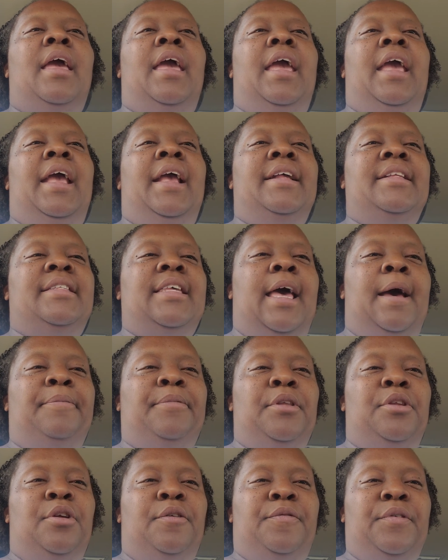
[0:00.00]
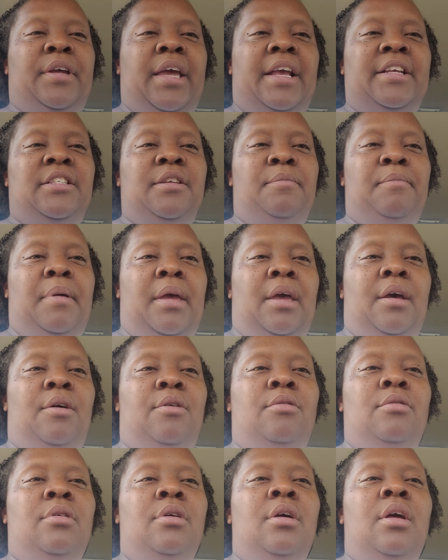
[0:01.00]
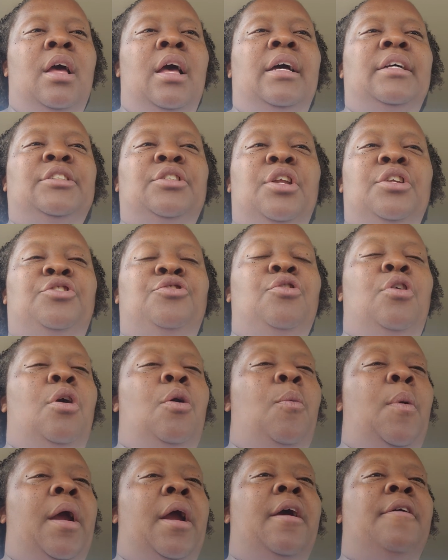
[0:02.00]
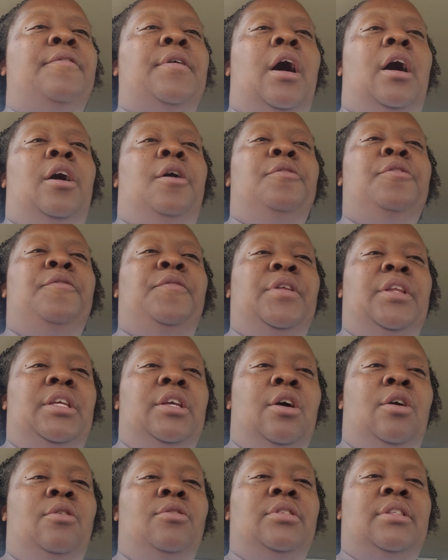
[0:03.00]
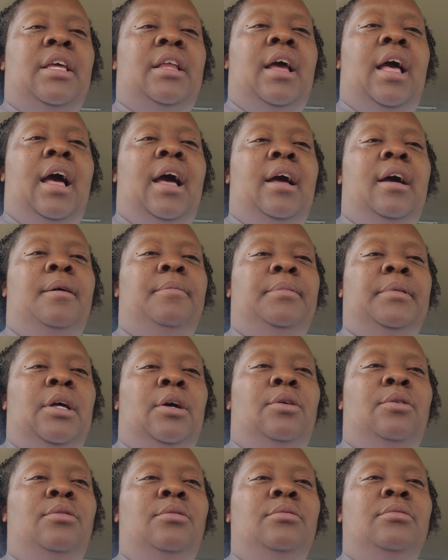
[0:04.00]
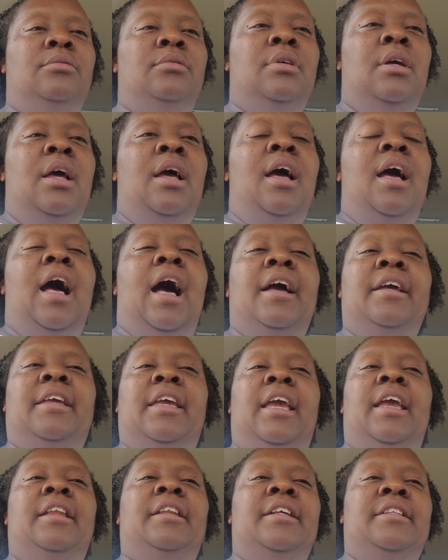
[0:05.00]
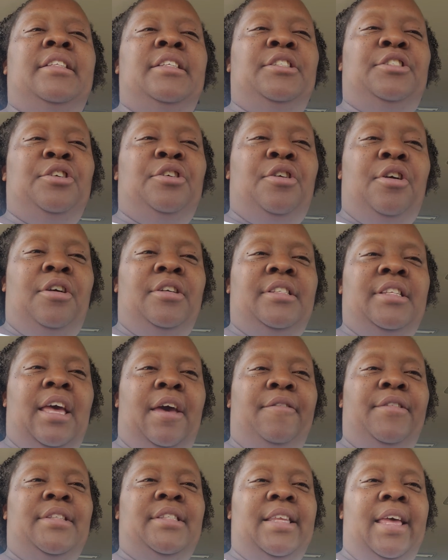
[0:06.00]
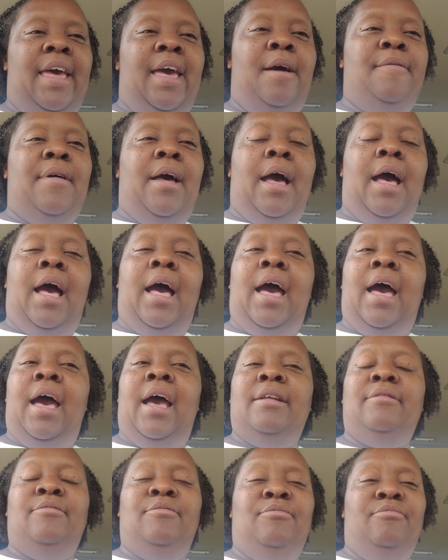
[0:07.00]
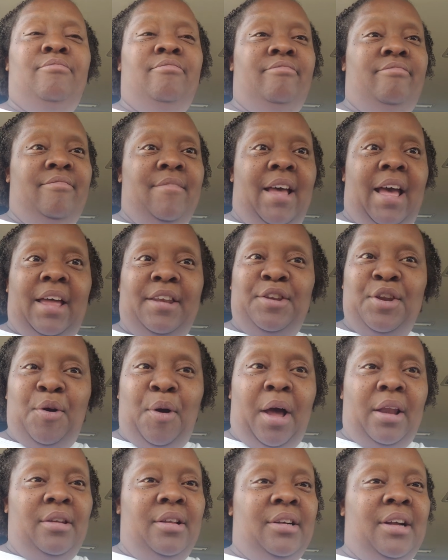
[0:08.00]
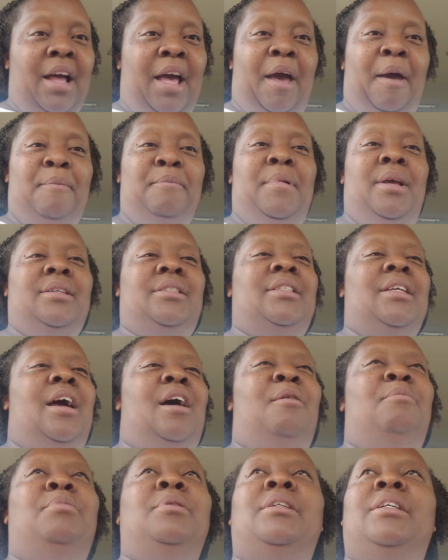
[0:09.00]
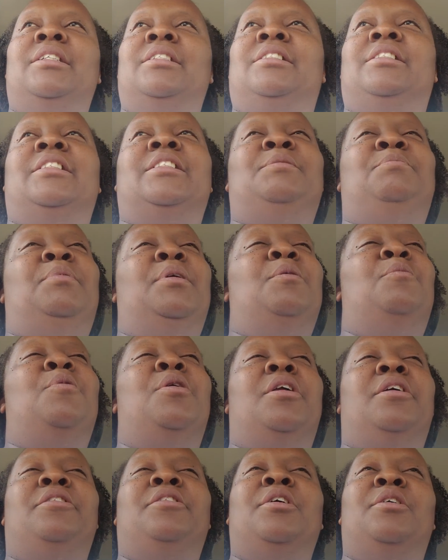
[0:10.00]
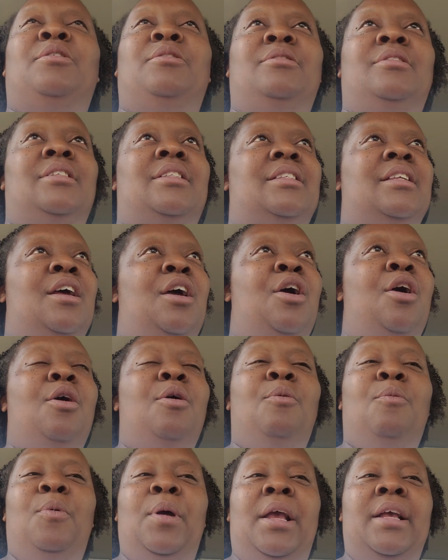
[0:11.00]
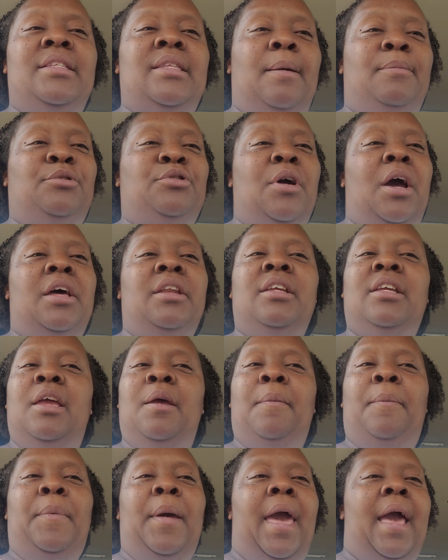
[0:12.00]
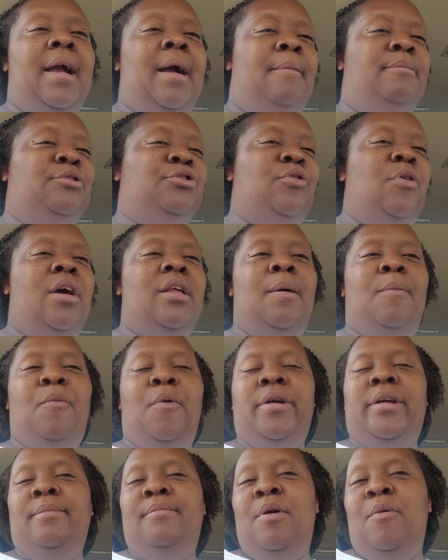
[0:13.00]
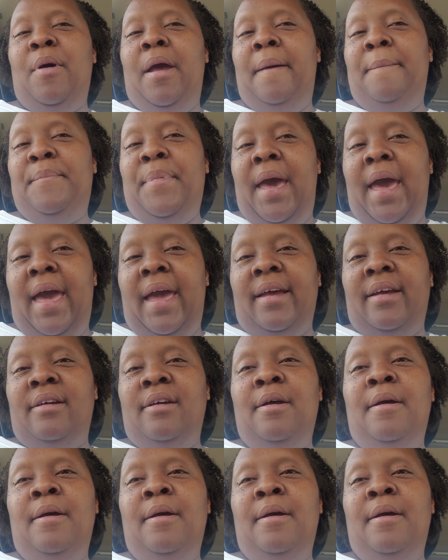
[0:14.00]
and tap the notification bell so that you're aware of all the videos that I upload. Again, this is your girl Savvy Sab. I know I look a hot mess, y'all, but it's just been one of those weeks. I'm trying to give back. I'm working my way back.